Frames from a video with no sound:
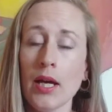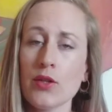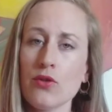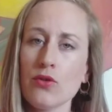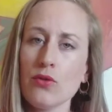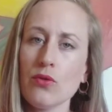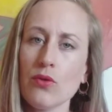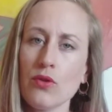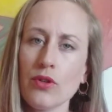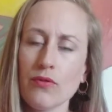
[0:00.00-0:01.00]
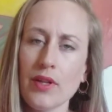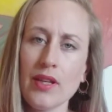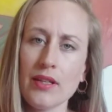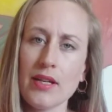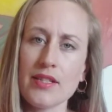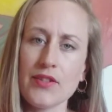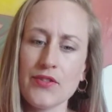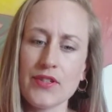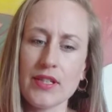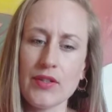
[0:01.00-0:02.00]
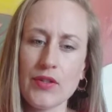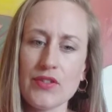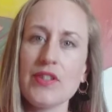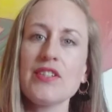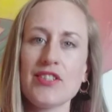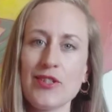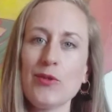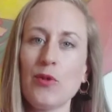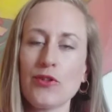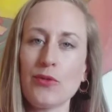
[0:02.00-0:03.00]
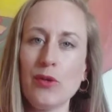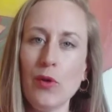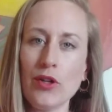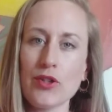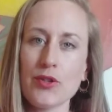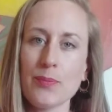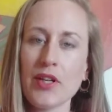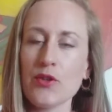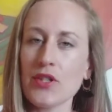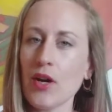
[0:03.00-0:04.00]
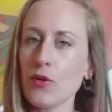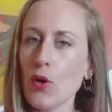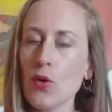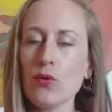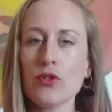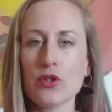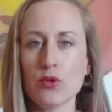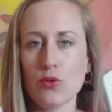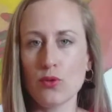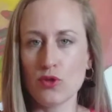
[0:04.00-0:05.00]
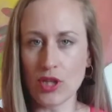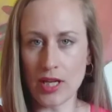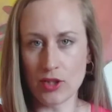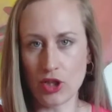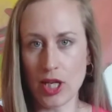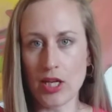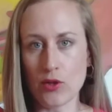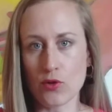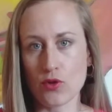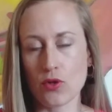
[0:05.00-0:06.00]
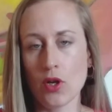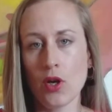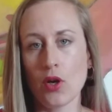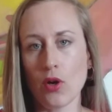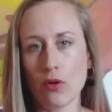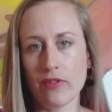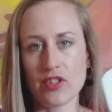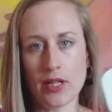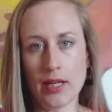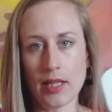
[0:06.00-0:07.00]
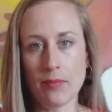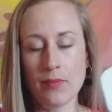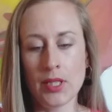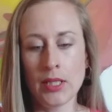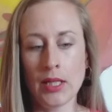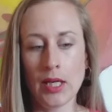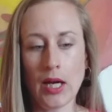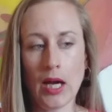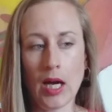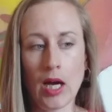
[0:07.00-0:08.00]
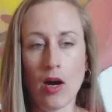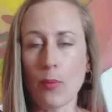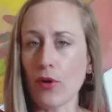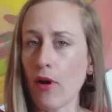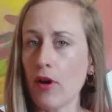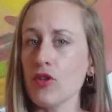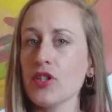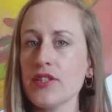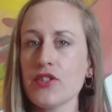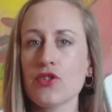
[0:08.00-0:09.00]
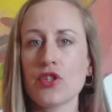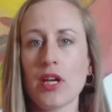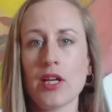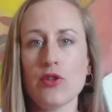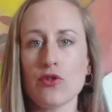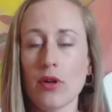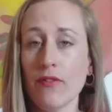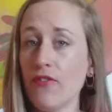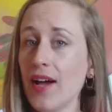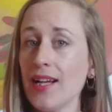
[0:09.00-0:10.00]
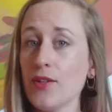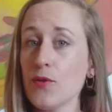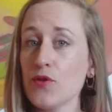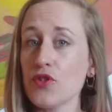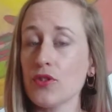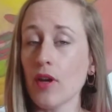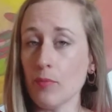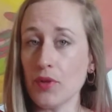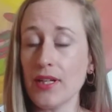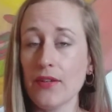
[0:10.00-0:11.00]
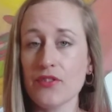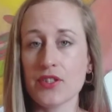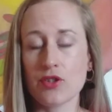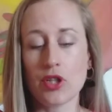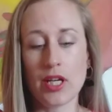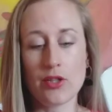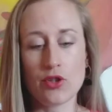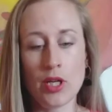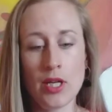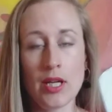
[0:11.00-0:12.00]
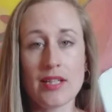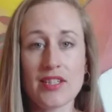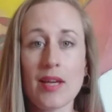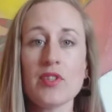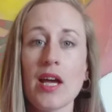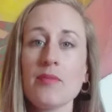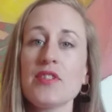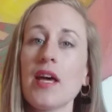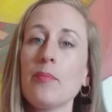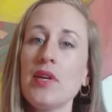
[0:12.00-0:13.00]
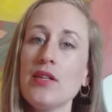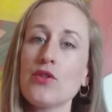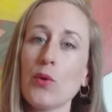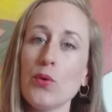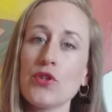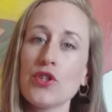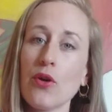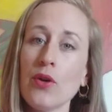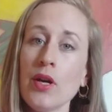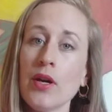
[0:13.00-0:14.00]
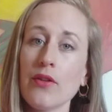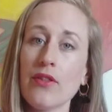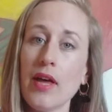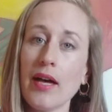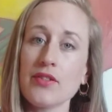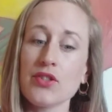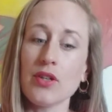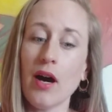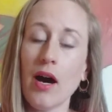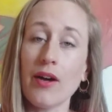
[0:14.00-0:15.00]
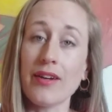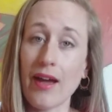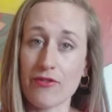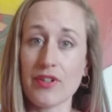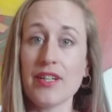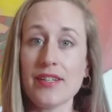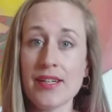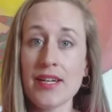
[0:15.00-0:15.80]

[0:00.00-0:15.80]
to look within us and see, is this still what we want? Because our goals do change over time. Our priorities change, our values and beliefs change, and sometimes that means also that our career